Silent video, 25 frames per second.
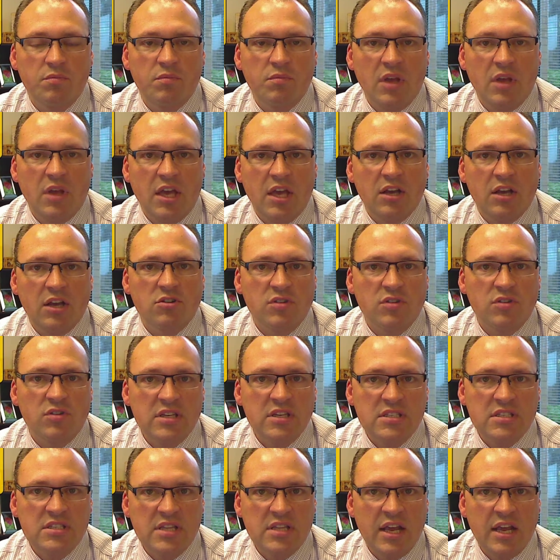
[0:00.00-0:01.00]

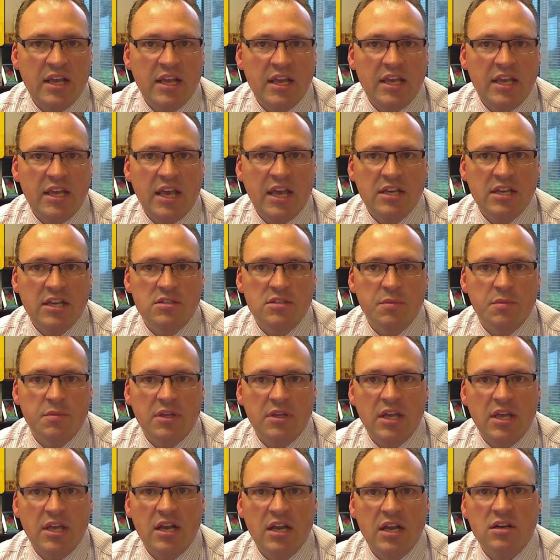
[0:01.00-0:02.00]
increase that engagement
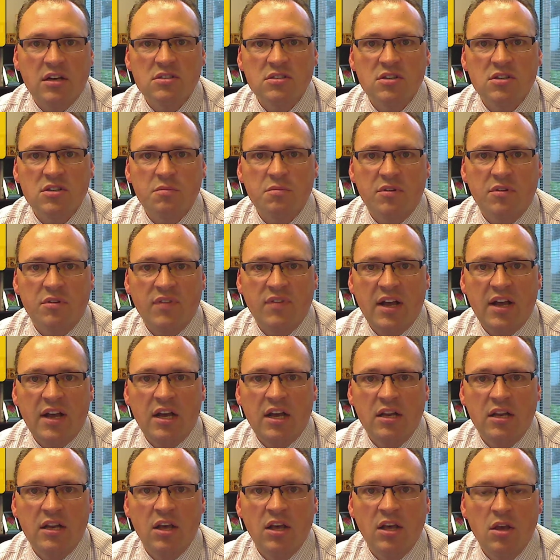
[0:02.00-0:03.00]
yet also
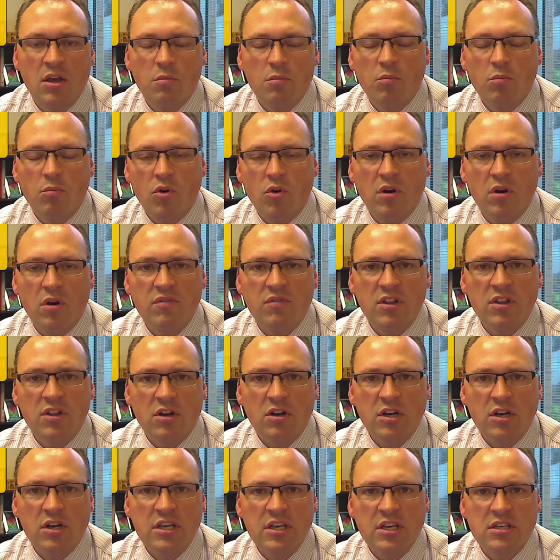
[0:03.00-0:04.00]
provide more of a
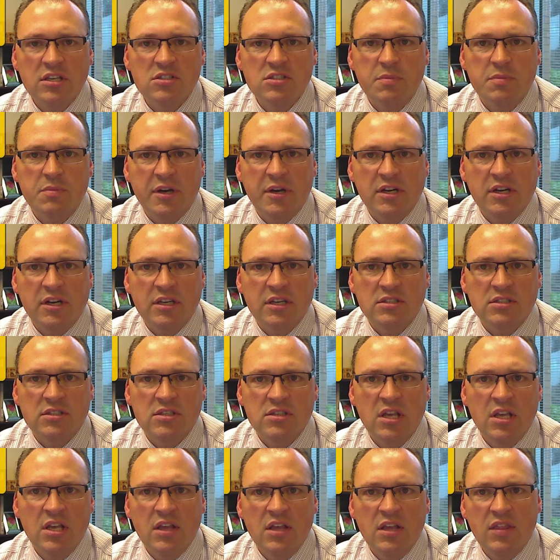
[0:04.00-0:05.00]
learning experience
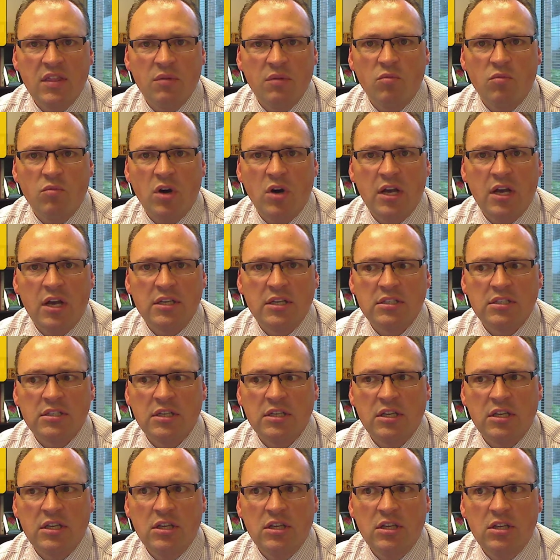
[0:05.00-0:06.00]
than what
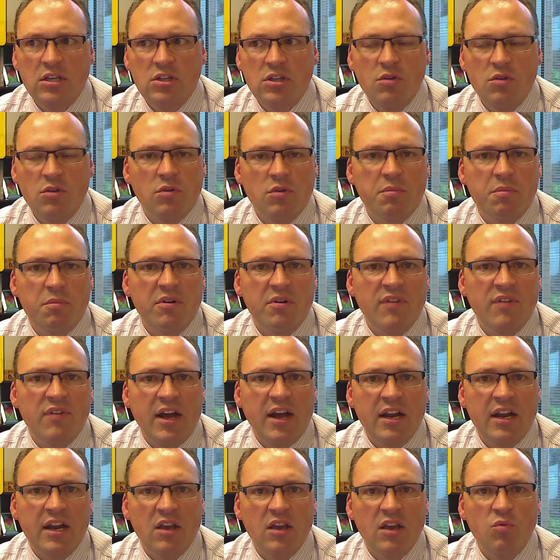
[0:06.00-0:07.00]
you are
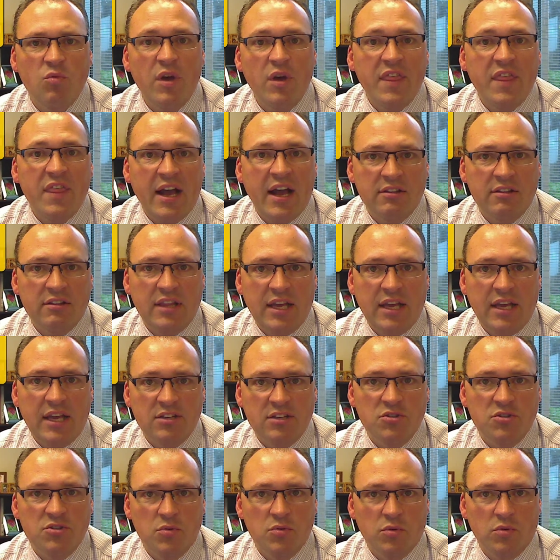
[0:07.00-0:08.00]
providing without that
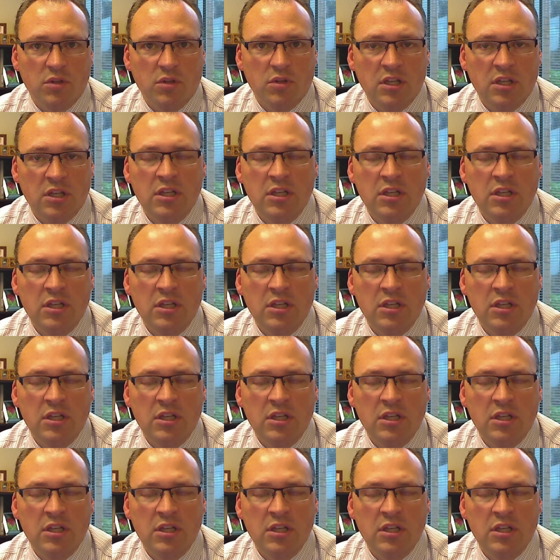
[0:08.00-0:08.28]
tool.